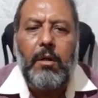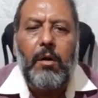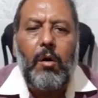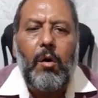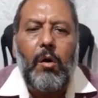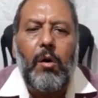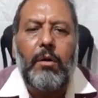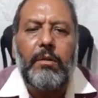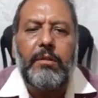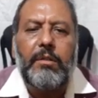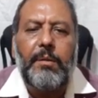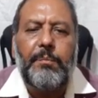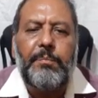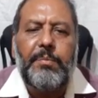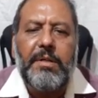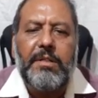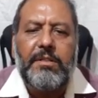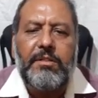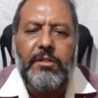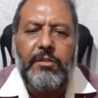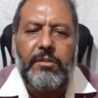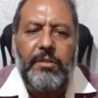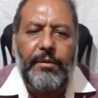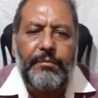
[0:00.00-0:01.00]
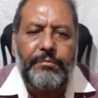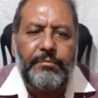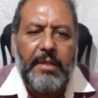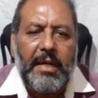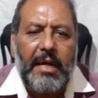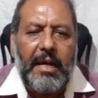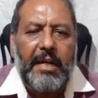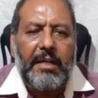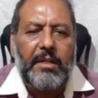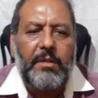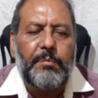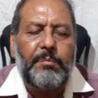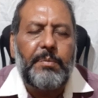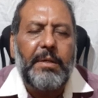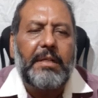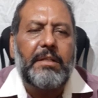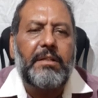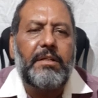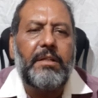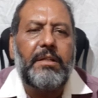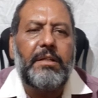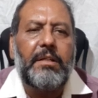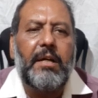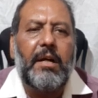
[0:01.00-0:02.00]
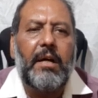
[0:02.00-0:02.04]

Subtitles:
on the basis of that bacteria